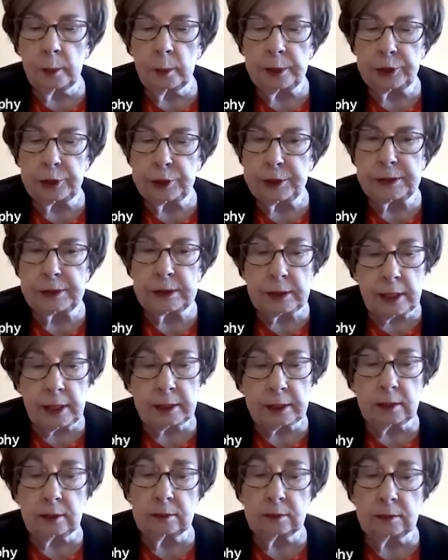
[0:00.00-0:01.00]
which is
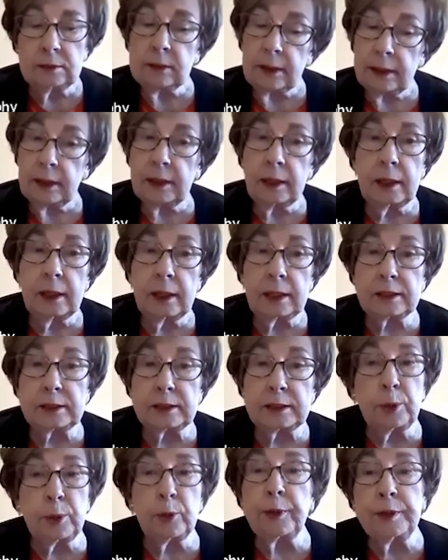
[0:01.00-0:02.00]
titled
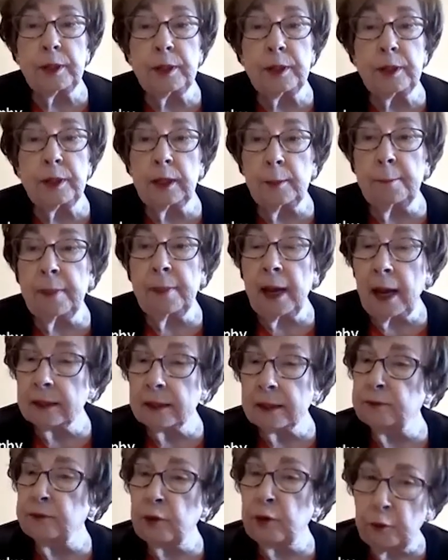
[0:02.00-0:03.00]
Exploring the Impact
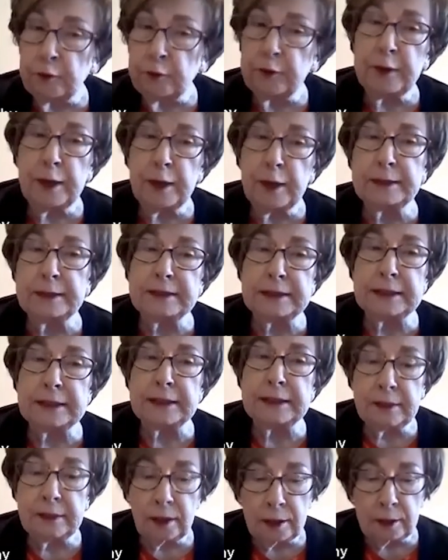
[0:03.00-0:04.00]
of
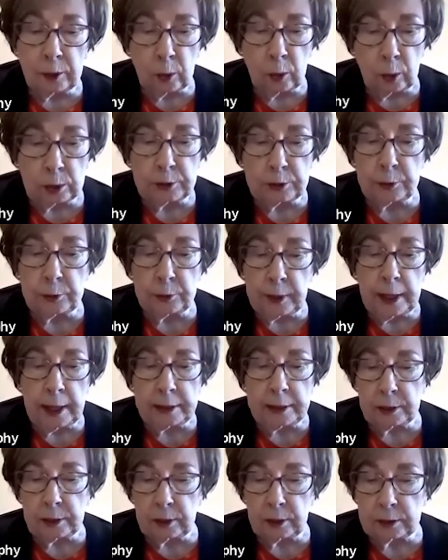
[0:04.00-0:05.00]
COVID-19 on Older
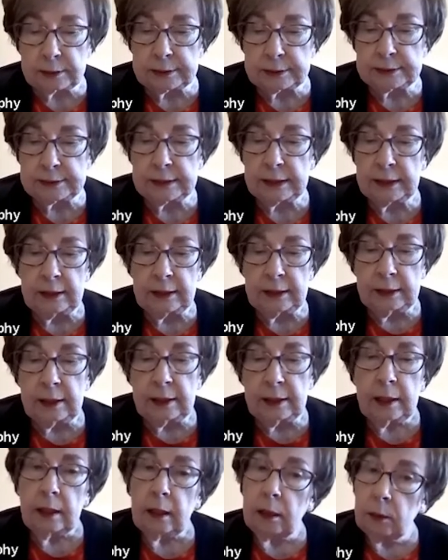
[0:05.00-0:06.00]
Adults
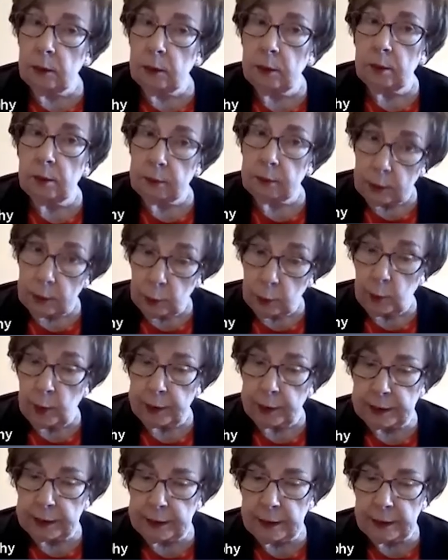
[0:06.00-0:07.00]
Who
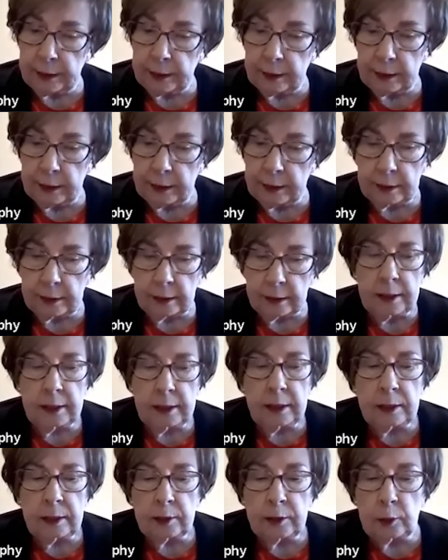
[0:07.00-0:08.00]
Are Canadian.
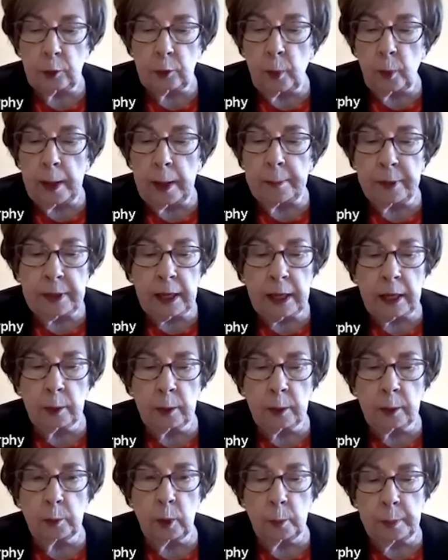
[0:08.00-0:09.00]
The webinar
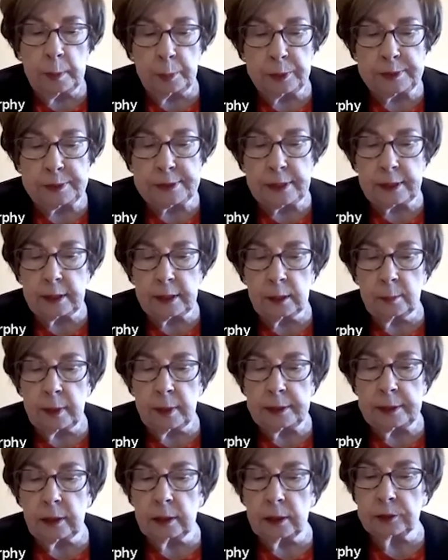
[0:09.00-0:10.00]
will be presented
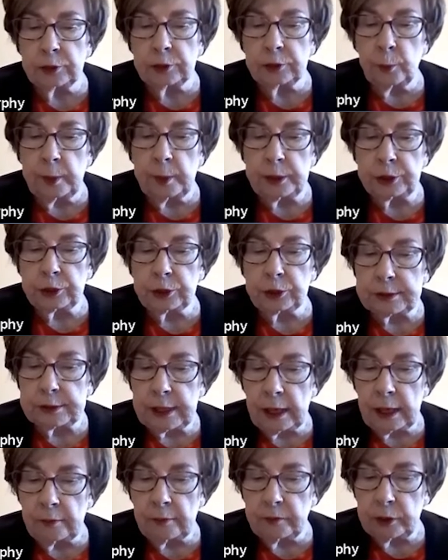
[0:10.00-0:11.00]
by Dr. Rachel
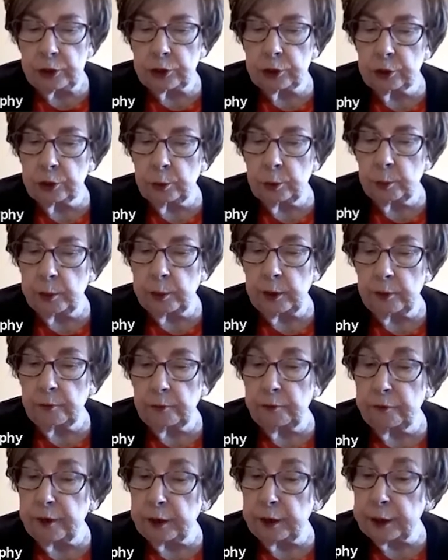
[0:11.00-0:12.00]
Savage, whom we
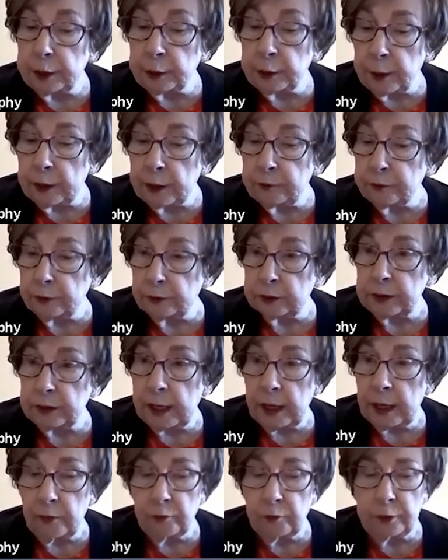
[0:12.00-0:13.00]
are very grateful to
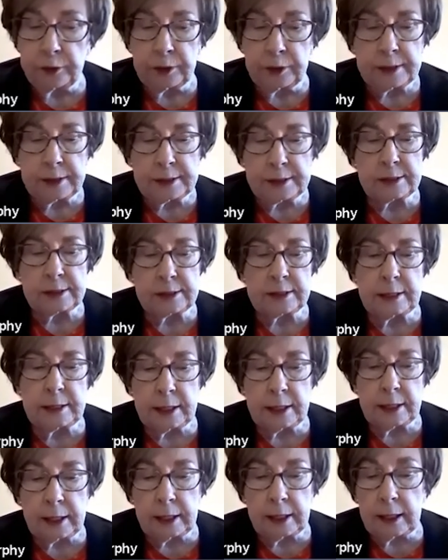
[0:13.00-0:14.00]
have with us
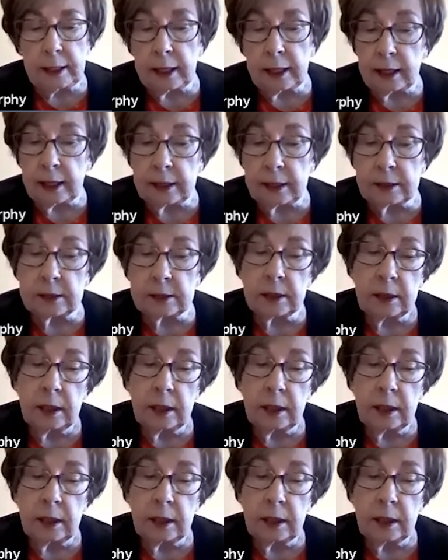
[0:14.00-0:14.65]
today and